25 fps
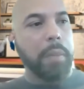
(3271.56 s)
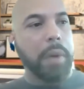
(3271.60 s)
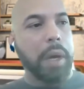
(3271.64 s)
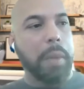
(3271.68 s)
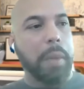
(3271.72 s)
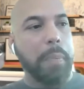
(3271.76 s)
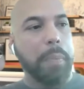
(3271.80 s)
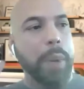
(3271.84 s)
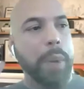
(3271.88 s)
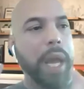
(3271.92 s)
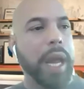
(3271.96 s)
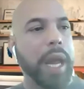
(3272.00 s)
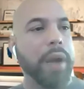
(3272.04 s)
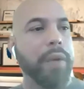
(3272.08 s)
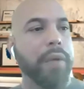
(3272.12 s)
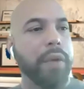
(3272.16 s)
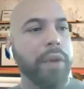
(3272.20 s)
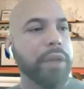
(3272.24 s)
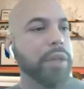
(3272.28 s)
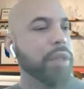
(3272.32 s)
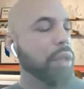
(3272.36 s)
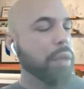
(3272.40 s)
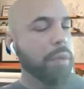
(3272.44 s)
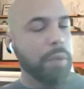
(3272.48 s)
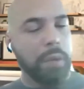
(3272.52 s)
my
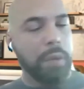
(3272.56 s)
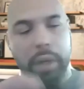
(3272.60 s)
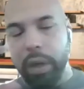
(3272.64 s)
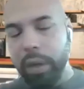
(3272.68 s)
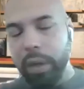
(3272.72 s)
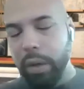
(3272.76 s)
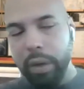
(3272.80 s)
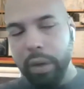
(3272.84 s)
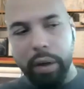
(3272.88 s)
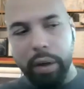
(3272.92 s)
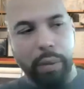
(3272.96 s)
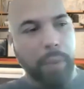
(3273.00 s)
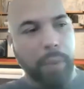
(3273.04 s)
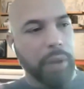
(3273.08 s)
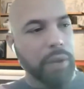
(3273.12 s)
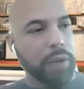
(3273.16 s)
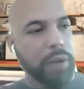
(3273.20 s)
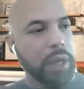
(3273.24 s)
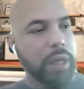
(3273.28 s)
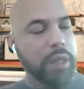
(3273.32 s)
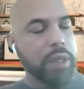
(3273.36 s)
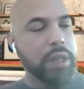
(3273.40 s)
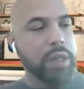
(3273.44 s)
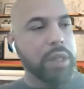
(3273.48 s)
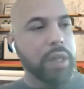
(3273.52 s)
parents, who are no longer with
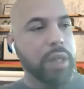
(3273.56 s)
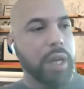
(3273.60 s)
us,